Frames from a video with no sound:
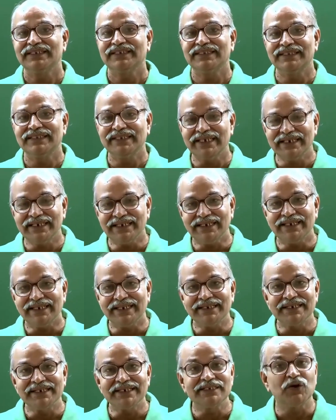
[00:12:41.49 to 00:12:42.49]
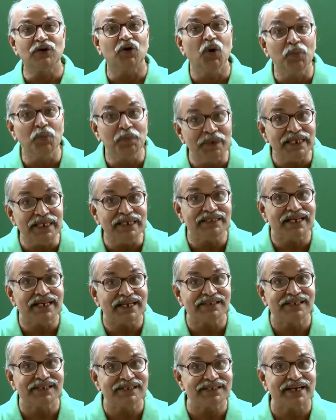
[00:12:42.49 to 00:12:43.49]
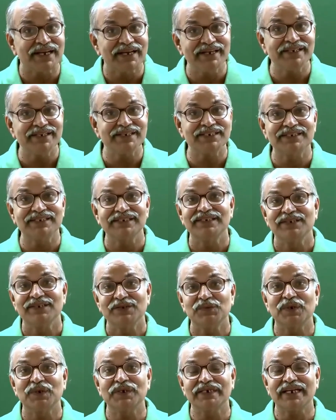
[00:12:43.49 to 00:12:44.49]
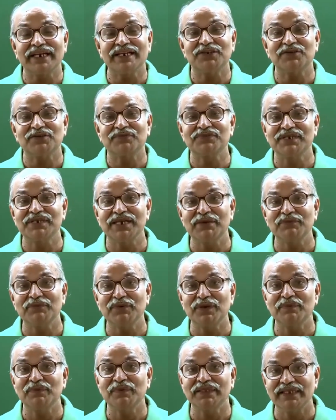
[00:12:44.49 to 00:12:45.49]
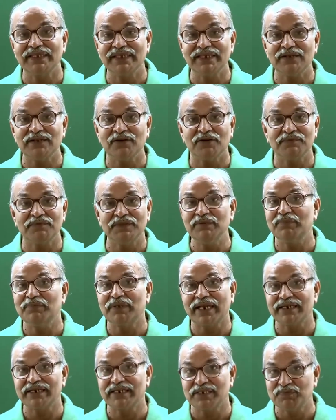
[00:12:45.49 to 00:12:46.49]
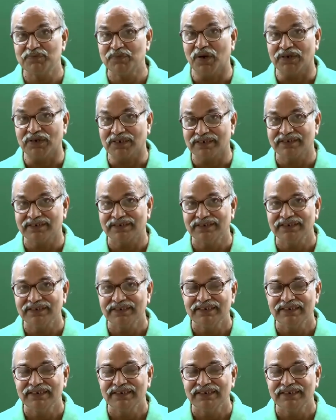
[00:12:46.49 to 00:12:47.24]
then it is the opening that decides what kind of shape will be there of the bright spot.